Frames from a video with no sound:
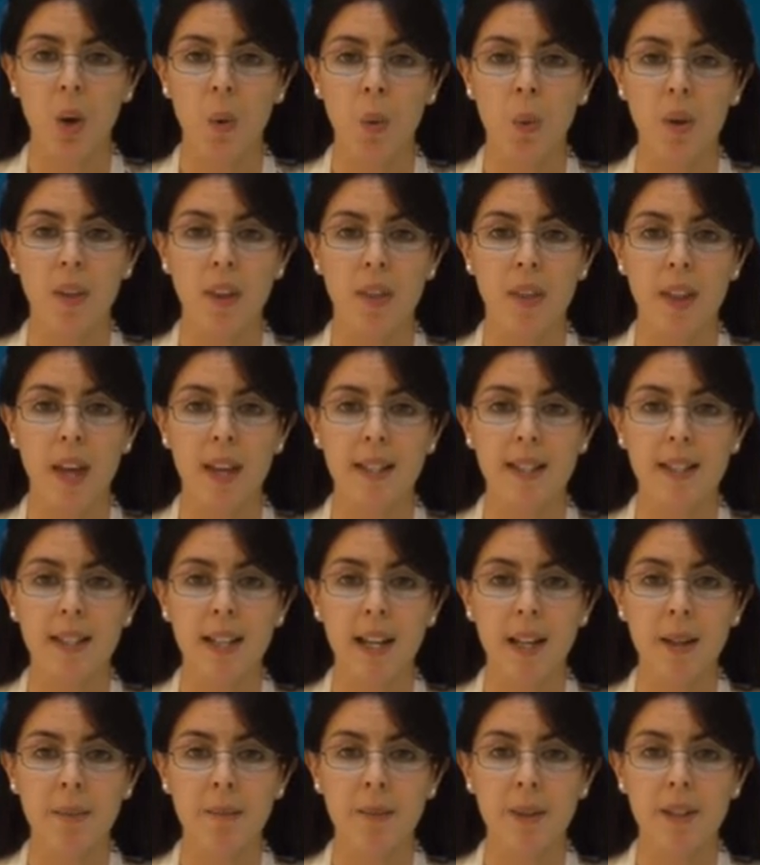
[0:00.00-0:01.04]
Within their
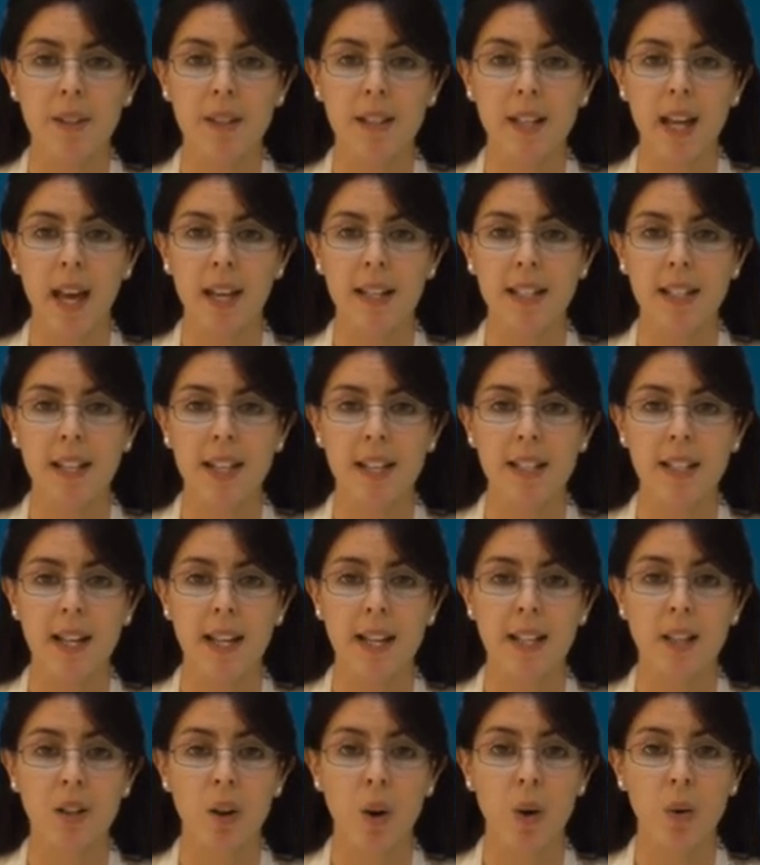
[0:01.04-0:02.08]
statement,
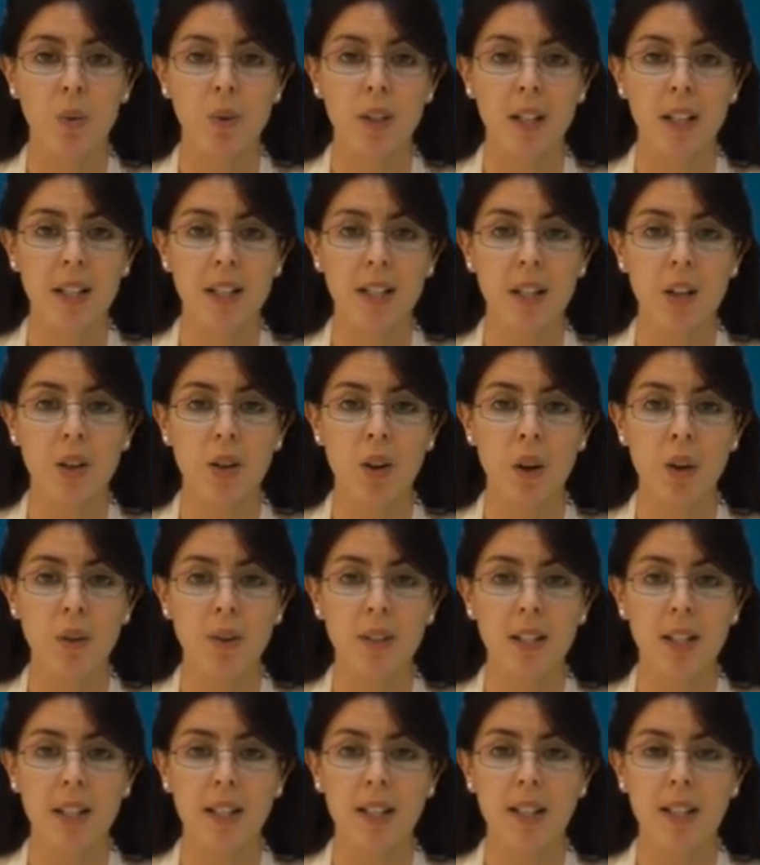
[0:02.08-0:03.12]
888 Holdings
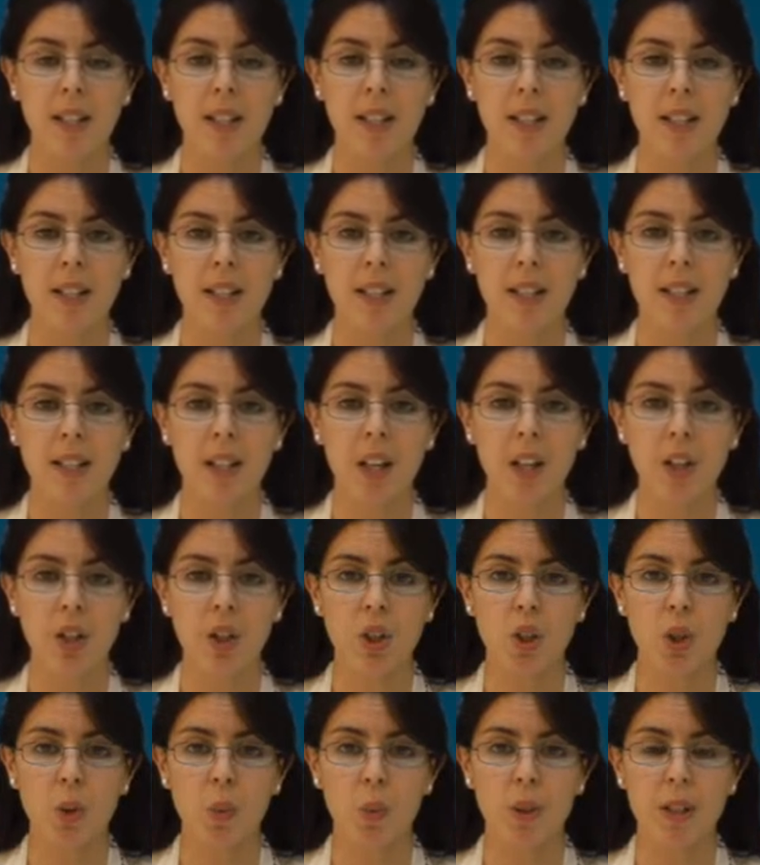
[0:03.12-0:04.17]
noted that its
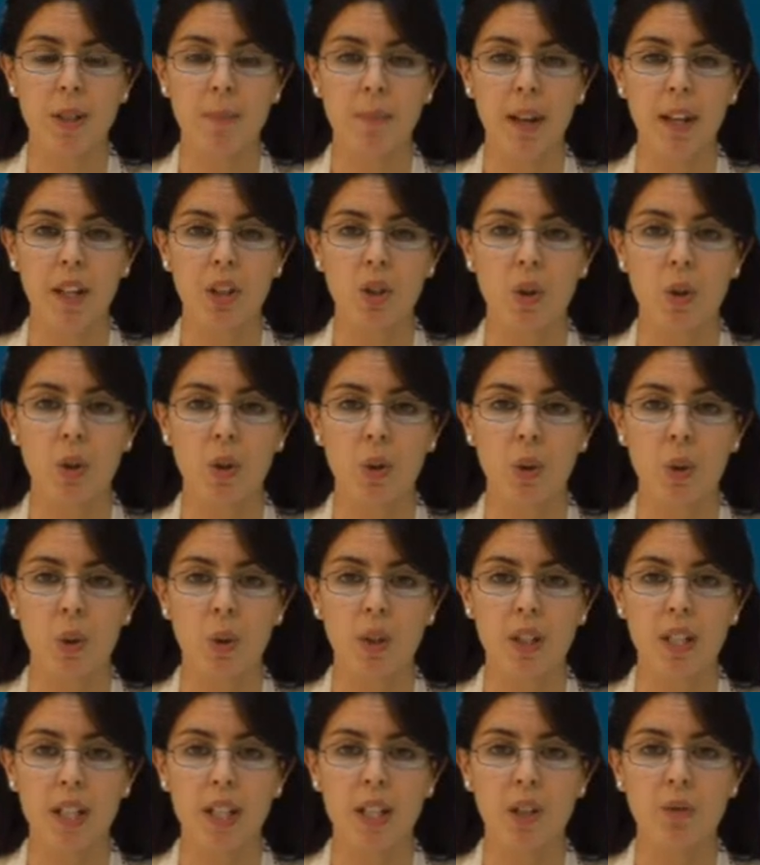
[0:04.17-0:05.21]
discussions with Spanish
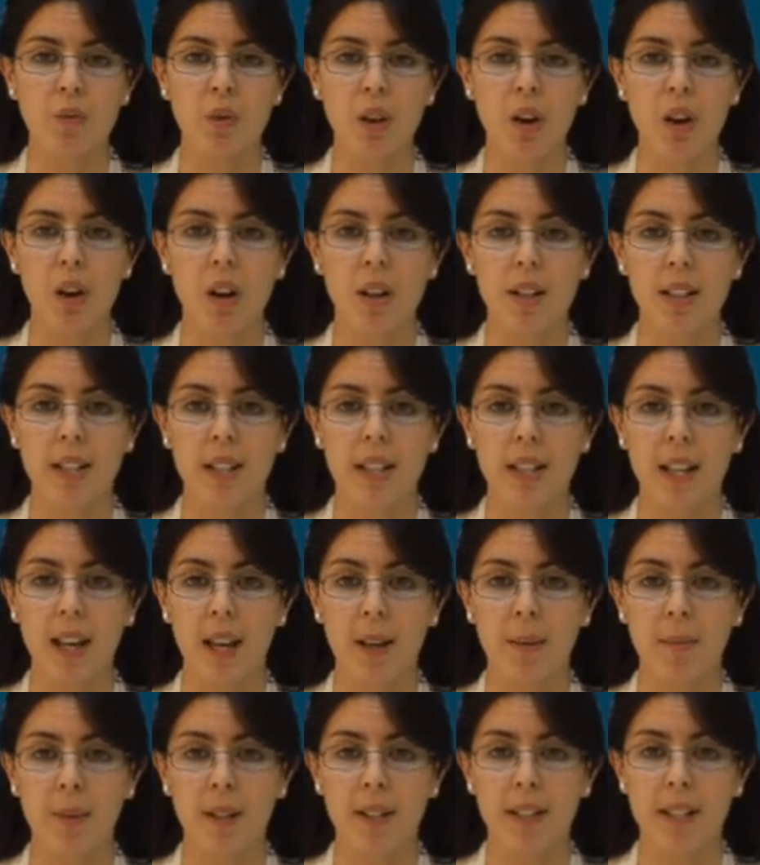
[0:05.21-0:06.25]
authorities regarding
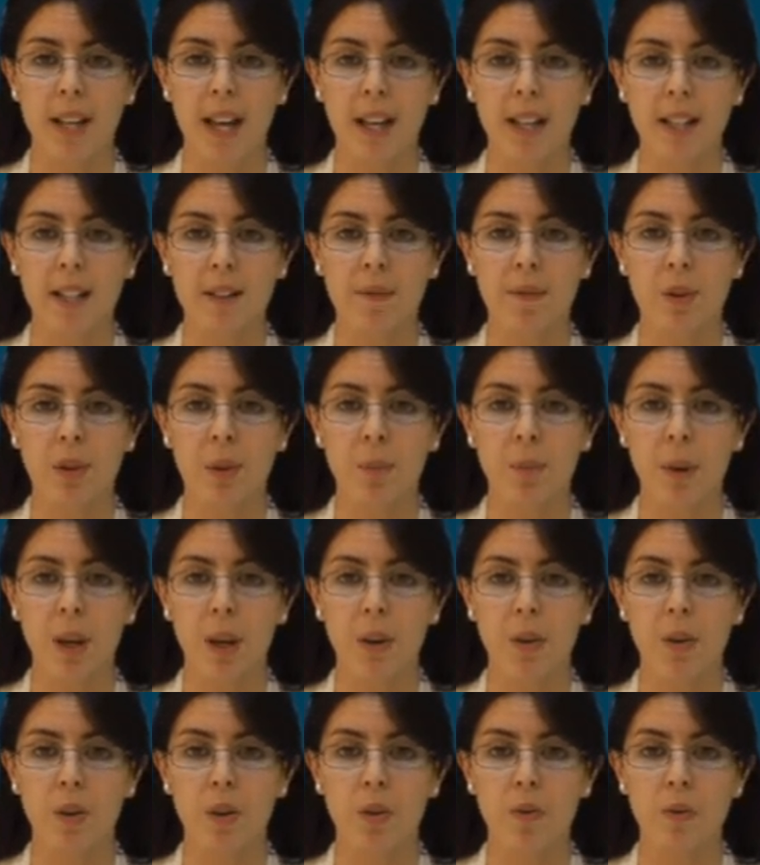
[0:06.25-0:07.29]
gaming tax for the
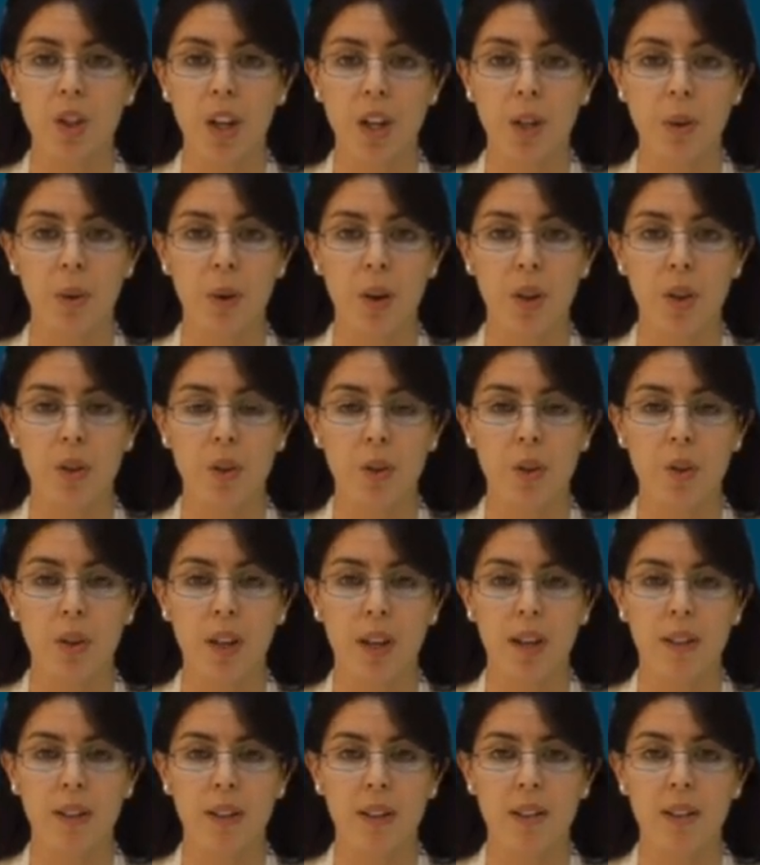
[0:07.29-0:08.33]
period of January
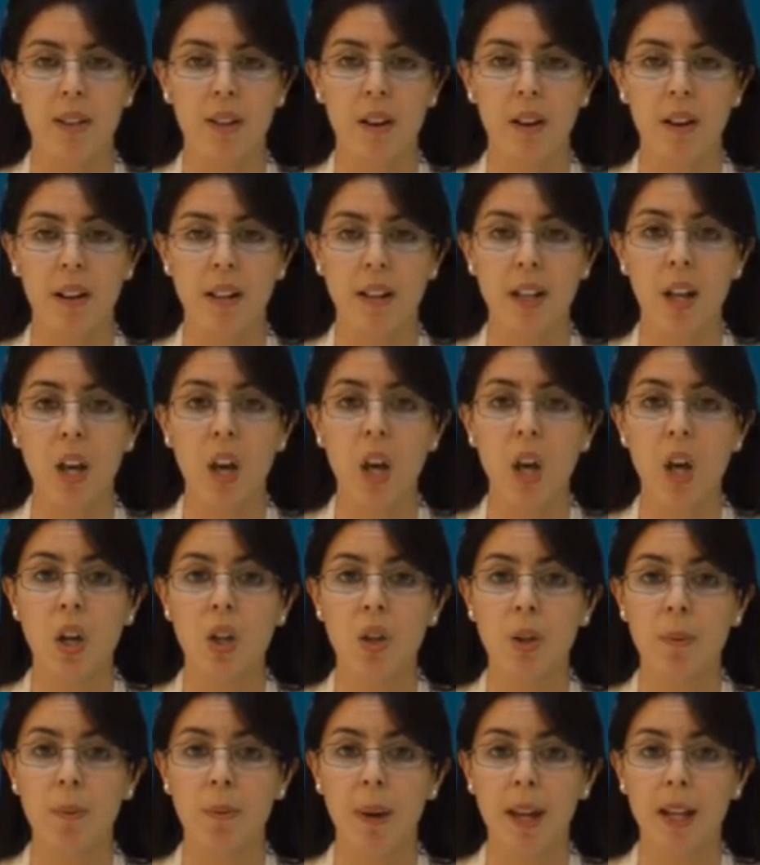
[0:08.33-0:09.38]
2009
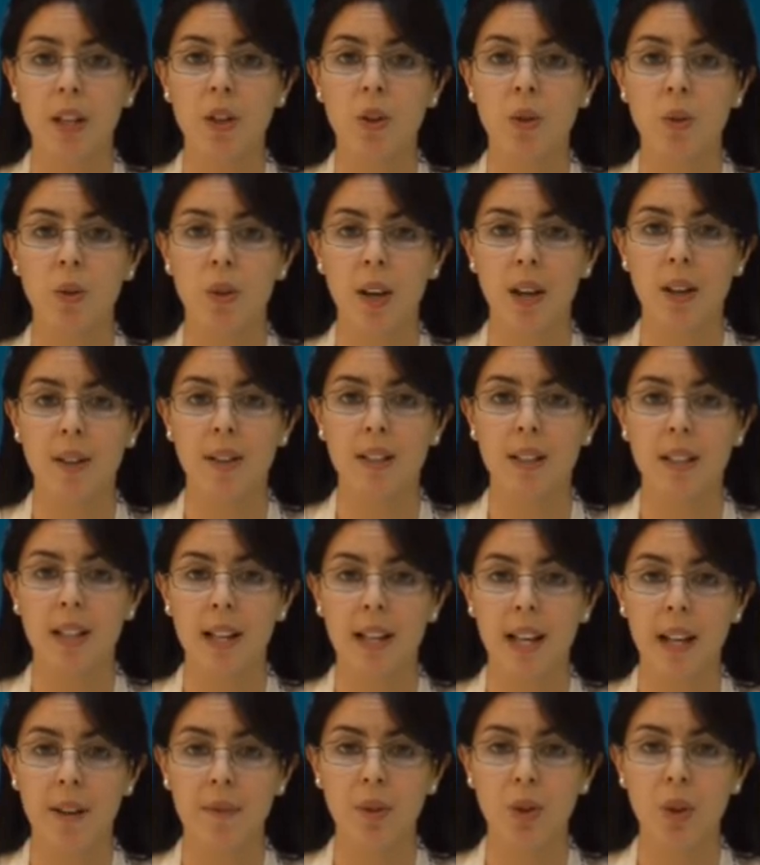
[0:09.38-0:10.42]
to May
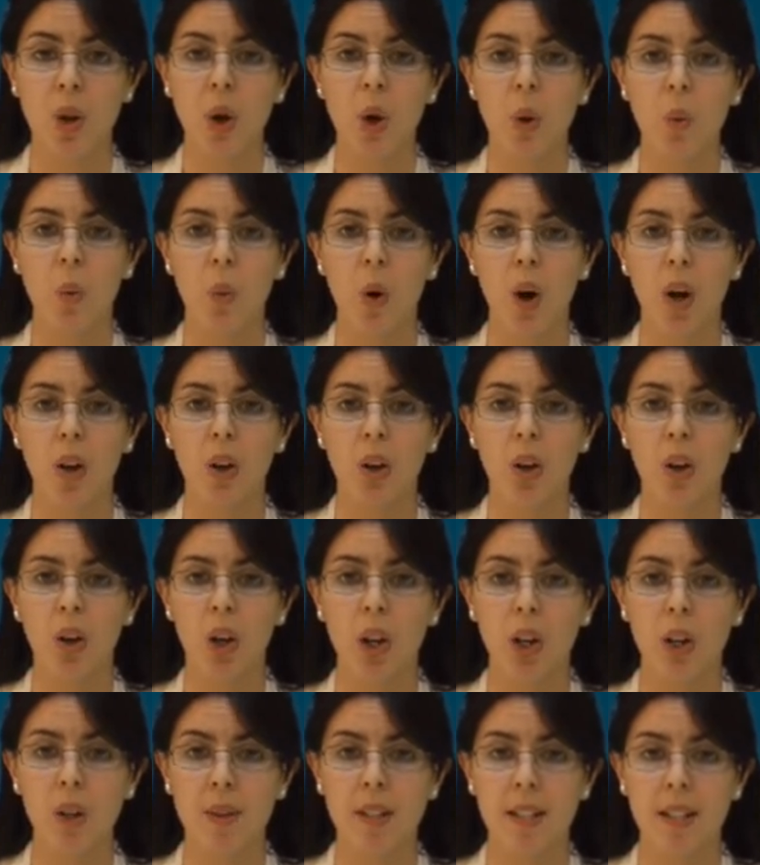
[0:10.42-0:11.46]
2011 were
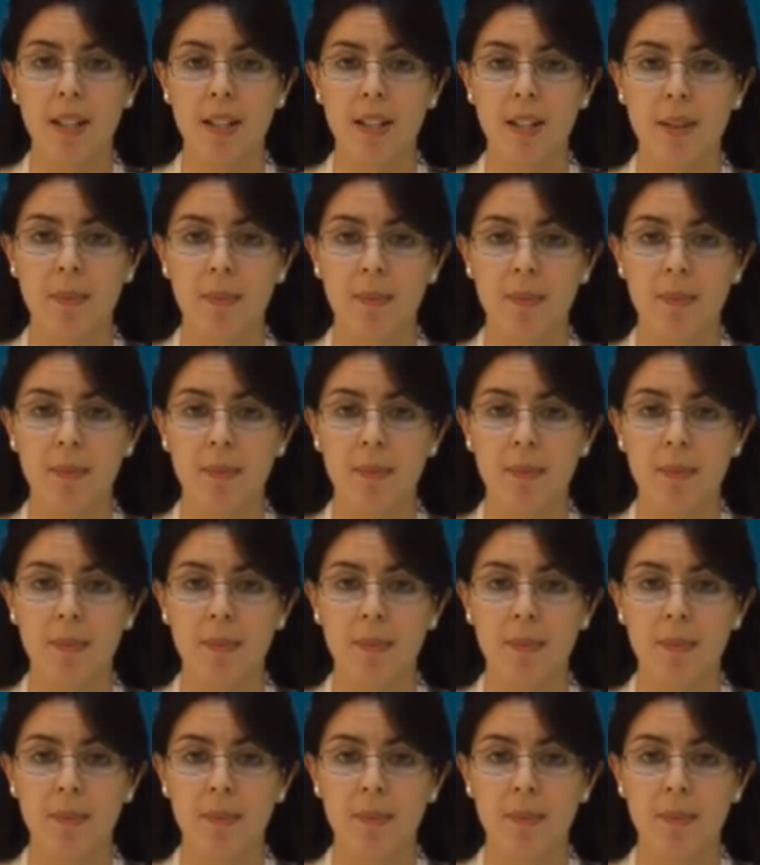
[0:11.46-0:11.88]
concluded.